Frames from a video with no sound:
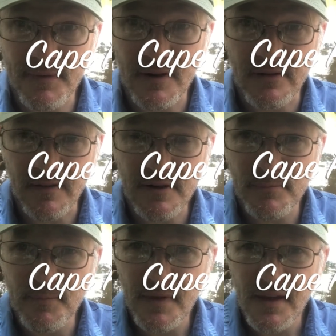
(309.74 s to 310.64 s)
Fear River,
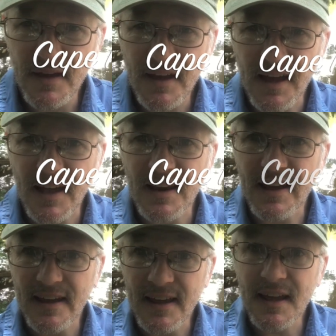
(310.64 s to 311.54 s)
and
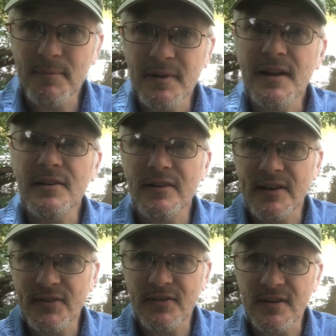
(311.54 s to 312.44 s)
I am
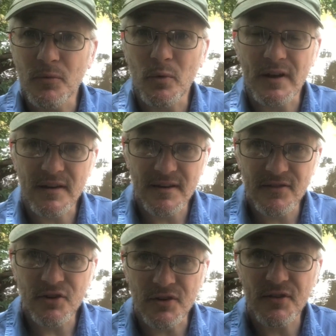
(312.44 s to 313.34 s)
interested in what
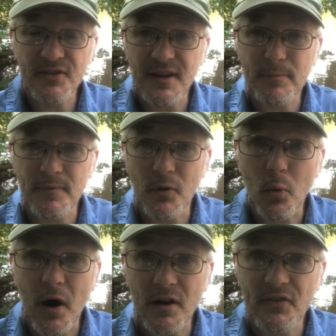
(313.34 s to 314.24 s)
turns up in the
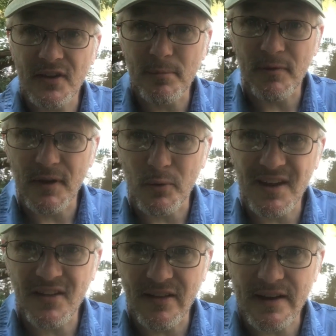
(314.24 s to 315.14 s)
water sample that we
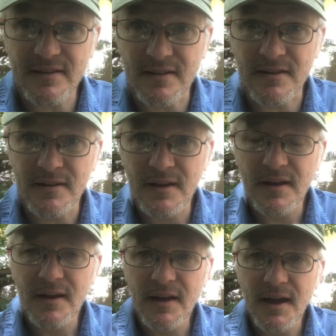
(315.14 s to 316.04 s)
collect here.
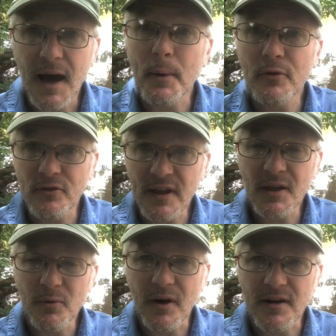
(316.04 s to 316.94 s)
Our
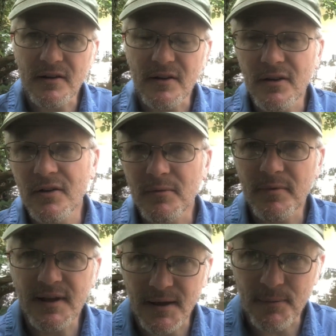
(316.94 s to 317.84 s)
drinking water at home
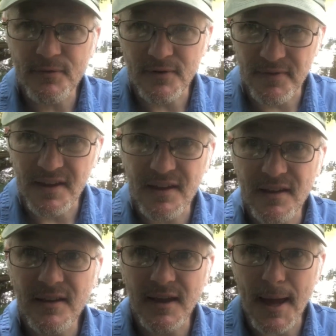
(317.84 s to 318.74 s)
comes from the
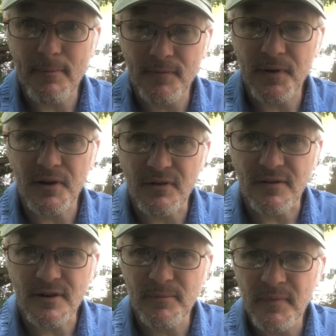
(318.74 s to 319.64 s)
Cape Fear
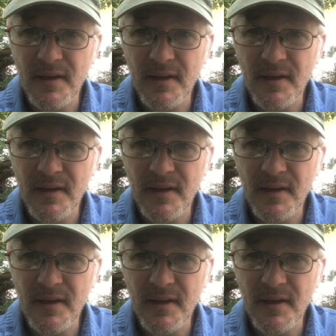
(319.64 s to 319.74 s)
River,